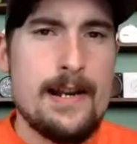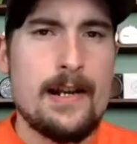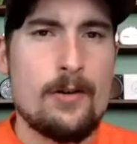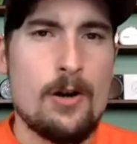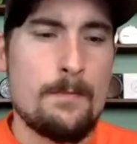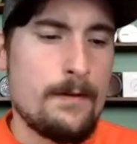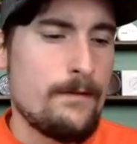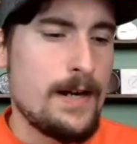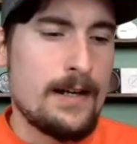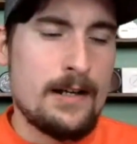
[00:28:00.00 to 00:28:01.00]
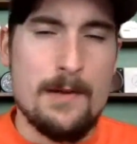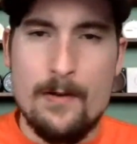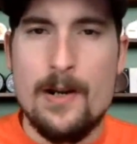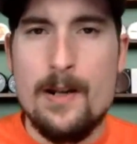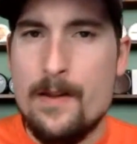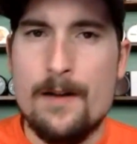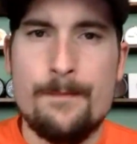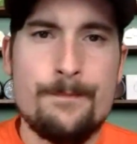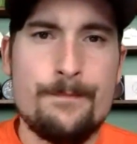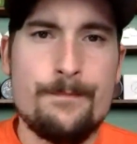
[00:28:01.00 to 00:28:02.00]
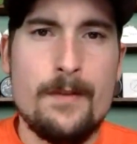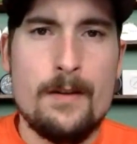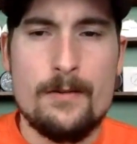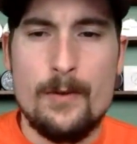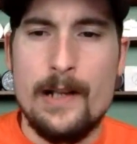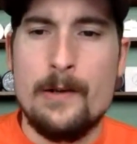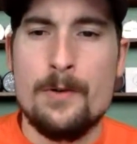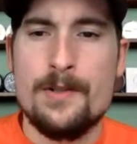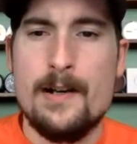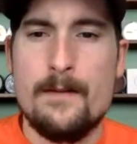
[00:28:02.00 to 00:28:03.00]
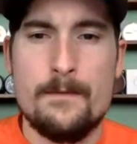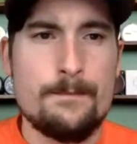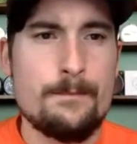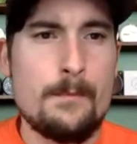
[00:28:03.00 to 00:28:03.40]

knit group of community there. So really cool stuff.